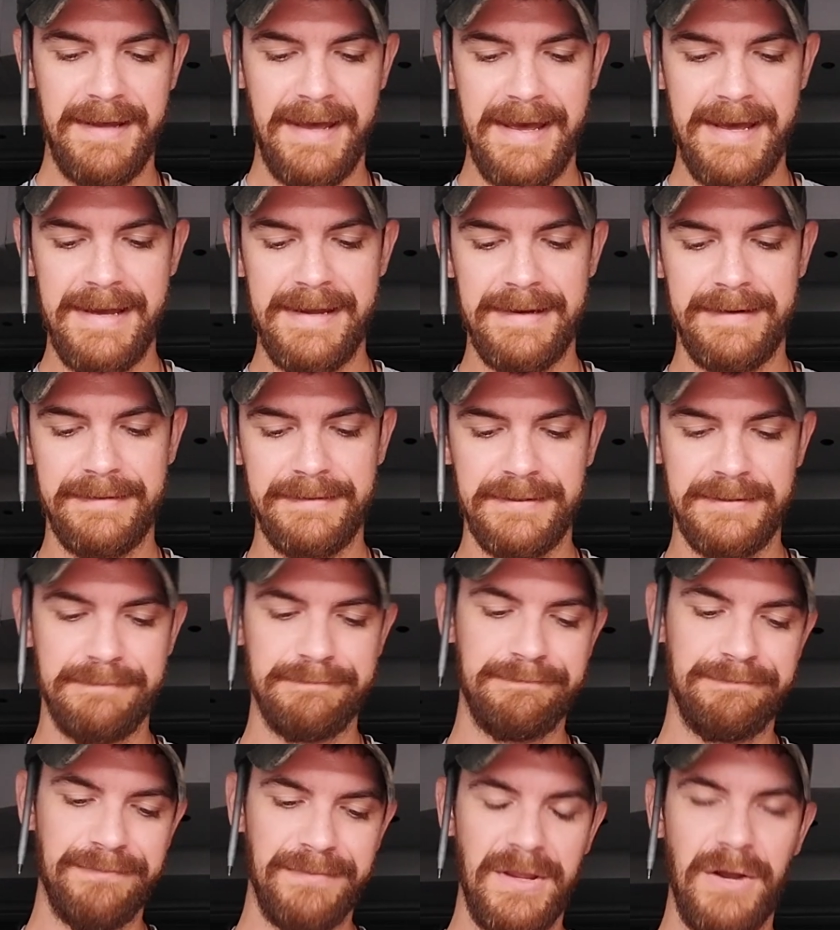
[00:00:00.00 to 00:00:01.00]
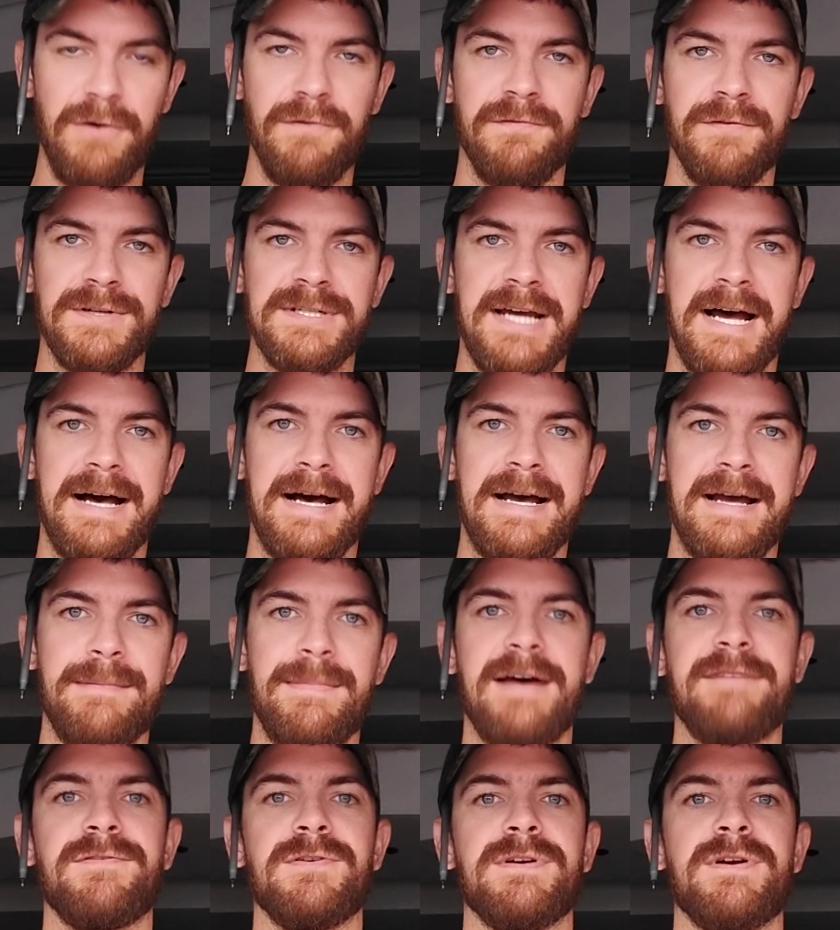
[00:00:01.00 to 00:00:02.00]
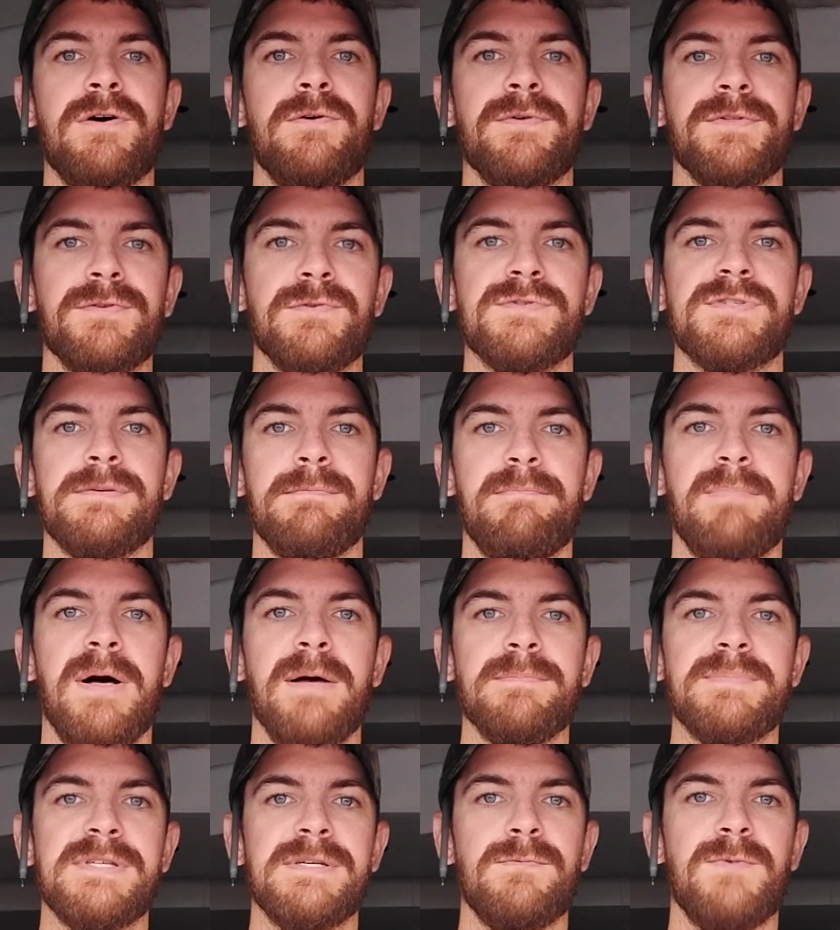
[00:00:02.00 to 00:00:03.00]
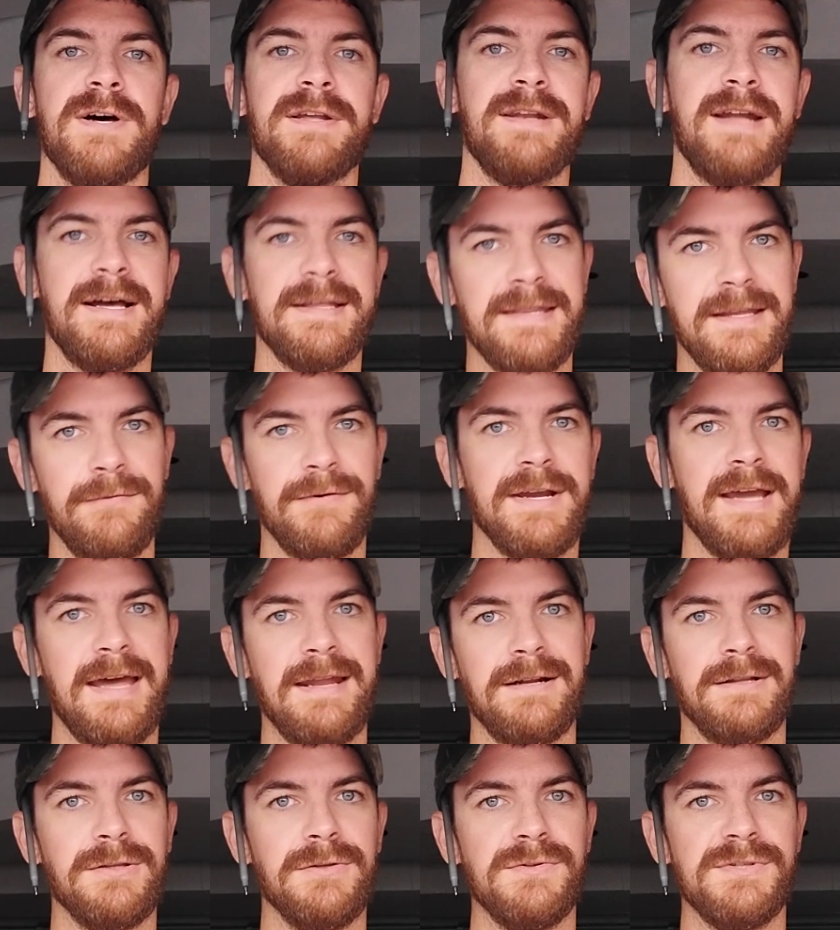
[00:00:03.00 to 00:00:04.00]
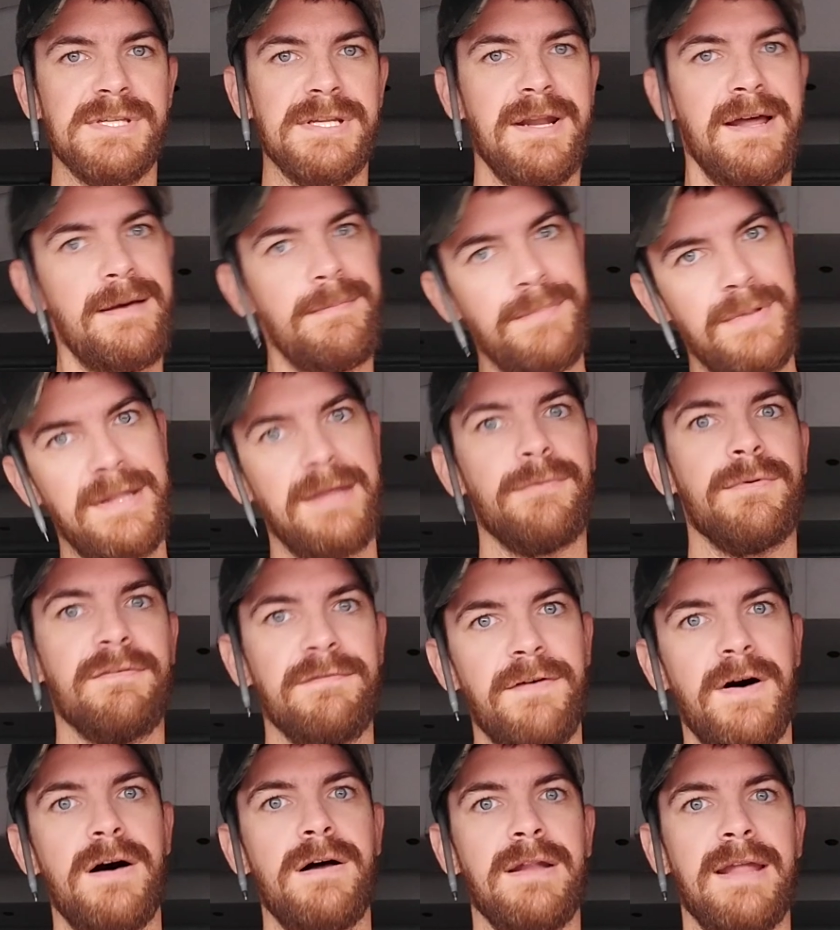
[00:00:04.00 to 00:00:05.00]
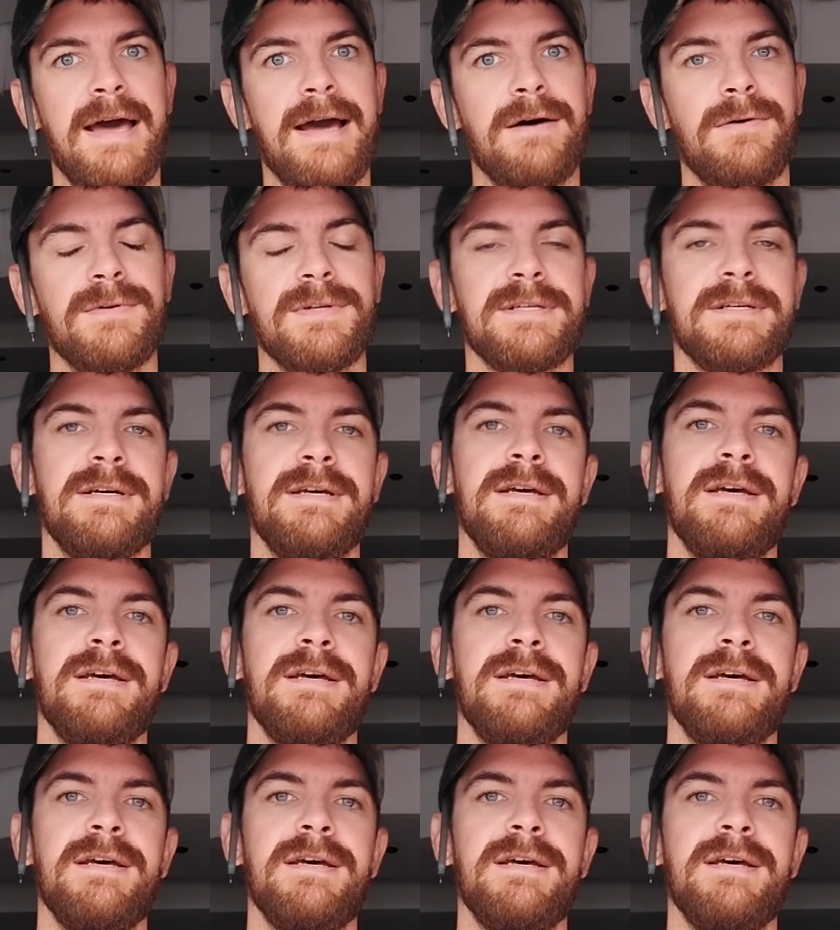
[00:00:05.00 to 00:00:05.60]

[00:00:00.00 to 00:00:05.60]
And over time, after going through some bumps and whatnot, they would kind of loosen up and they would fall out.